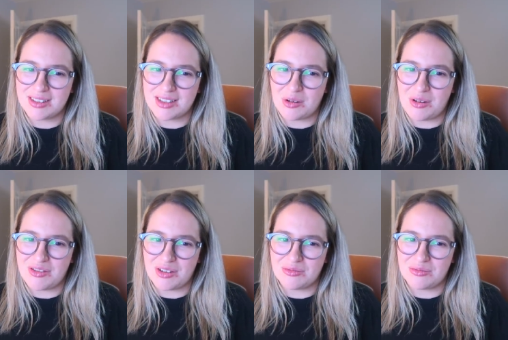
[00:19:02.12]
so I've
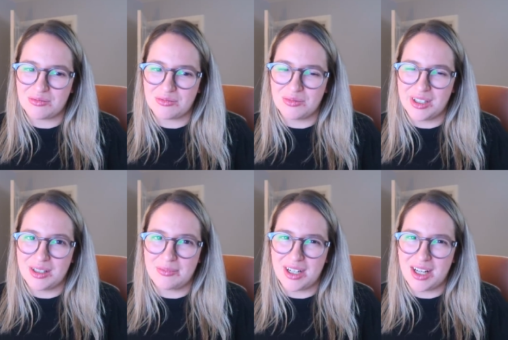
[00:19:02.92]
not
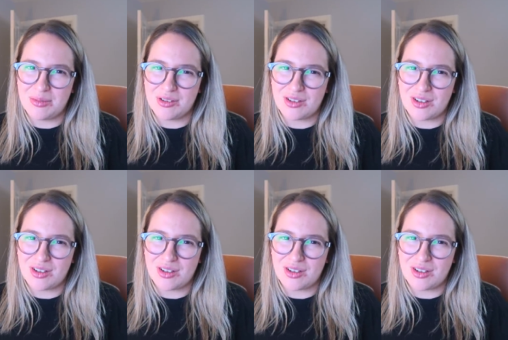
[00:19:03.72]
really been able to